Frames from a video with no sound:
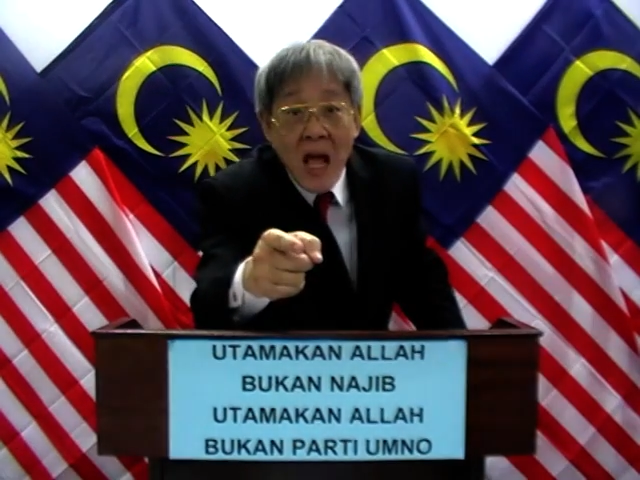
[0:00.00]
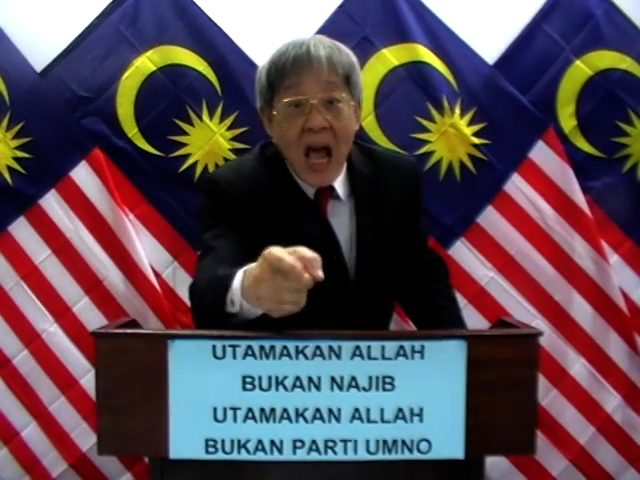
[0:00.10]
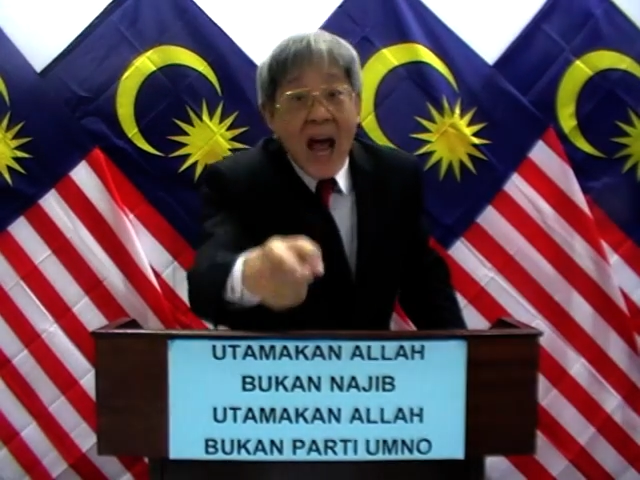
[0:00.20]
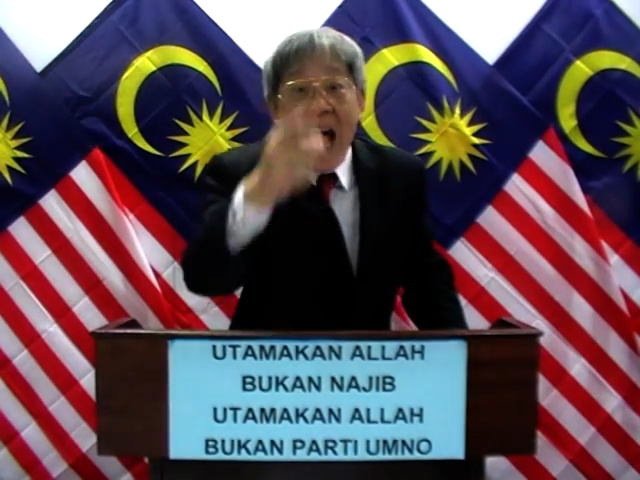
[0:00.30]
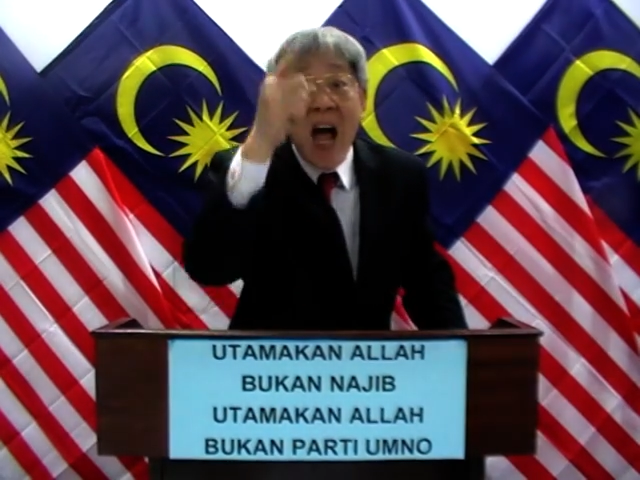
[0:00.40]

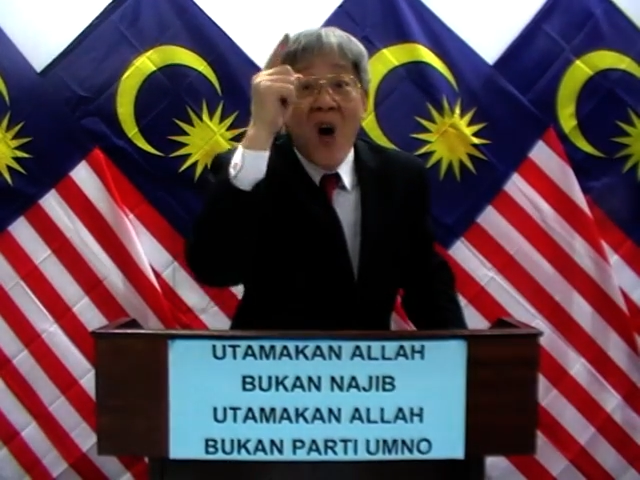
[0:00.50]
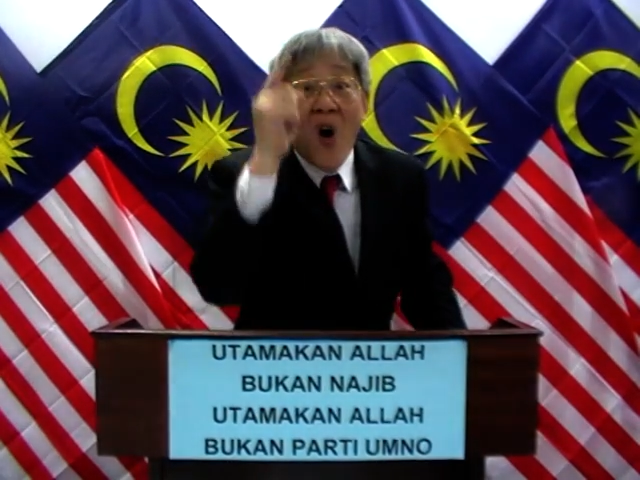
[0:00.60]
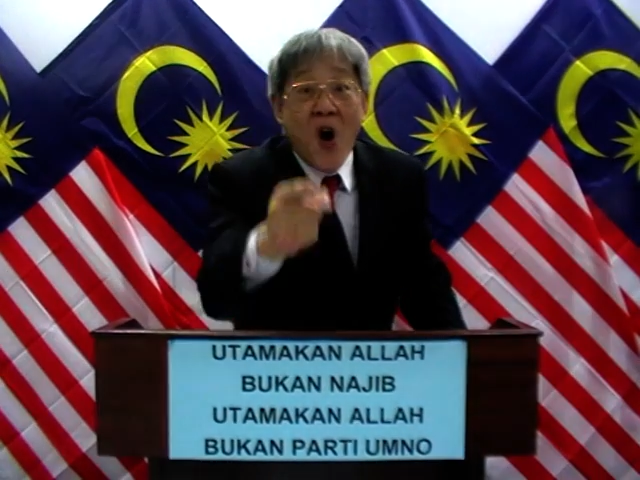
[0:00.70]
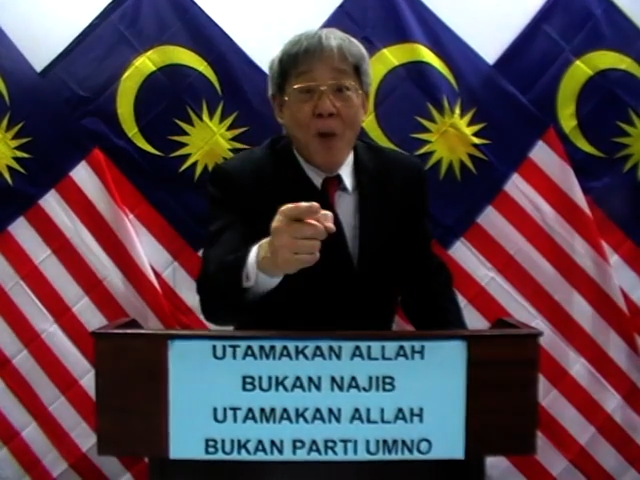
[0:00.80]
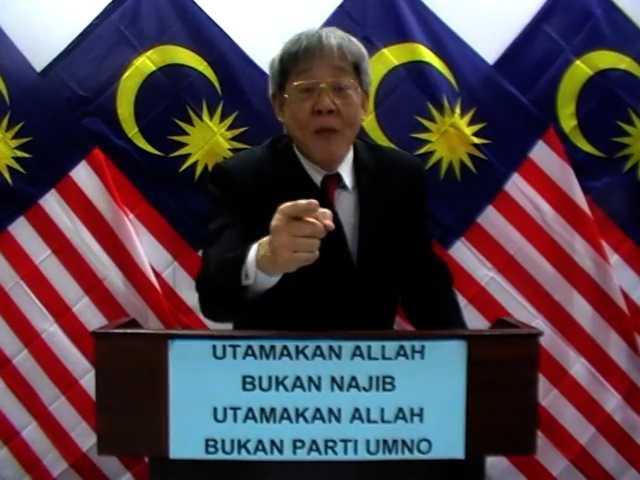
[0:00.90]
And I
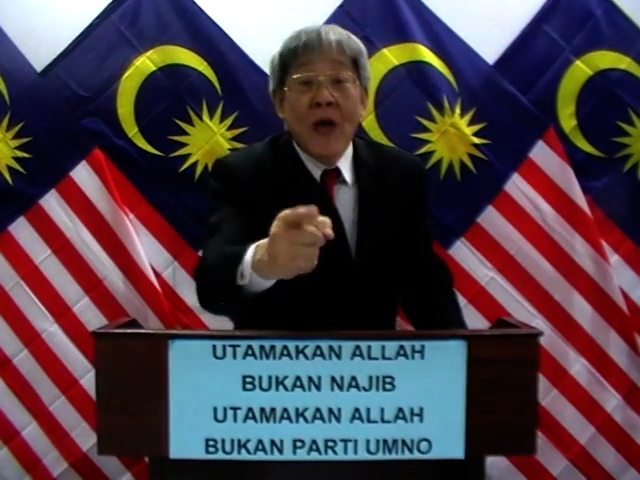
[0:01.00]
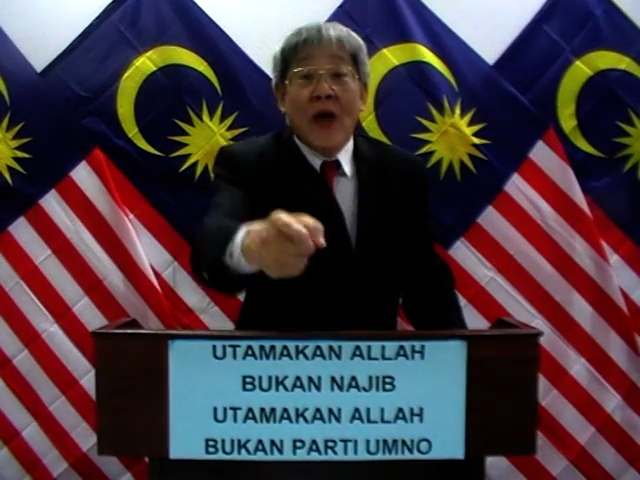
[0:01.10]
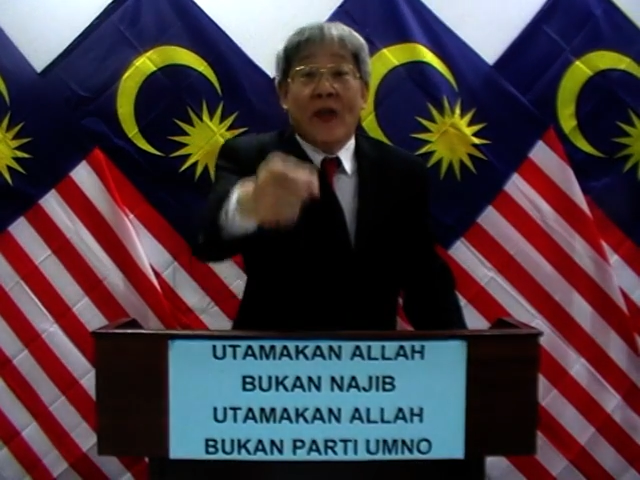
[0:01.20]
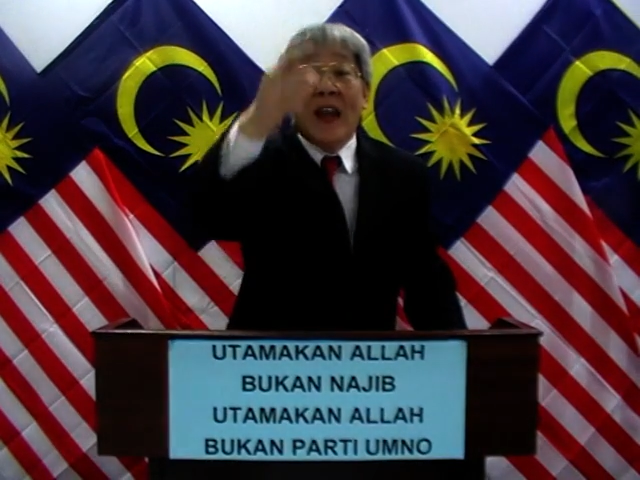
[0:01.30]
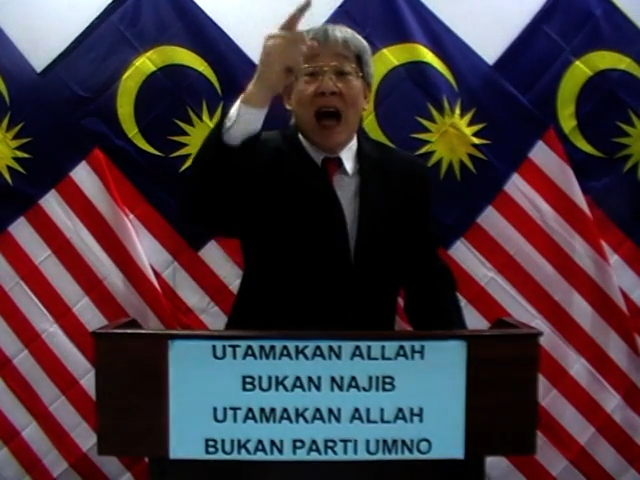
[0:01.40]
hope
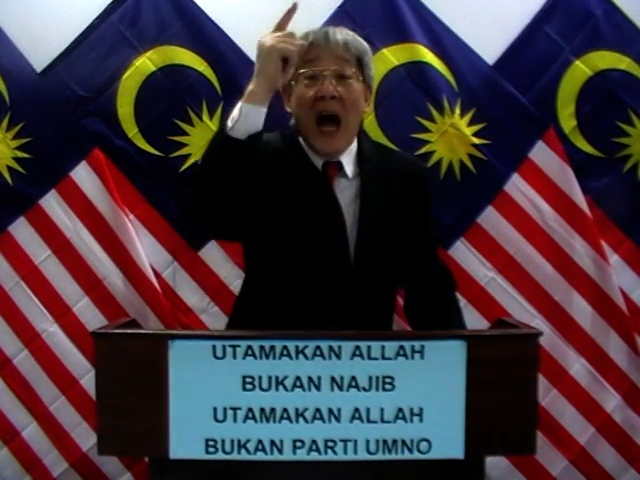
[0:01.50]
that the